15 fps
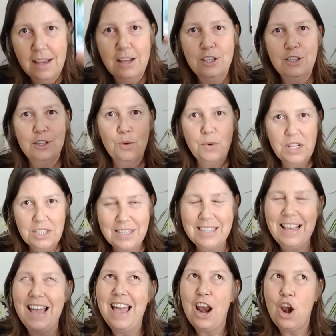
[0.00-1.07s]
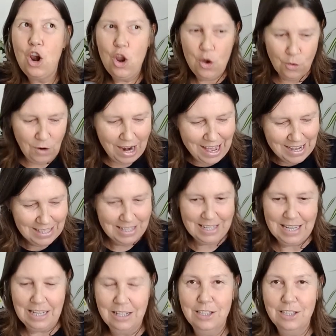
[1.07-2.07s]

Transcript: so it's long lasting.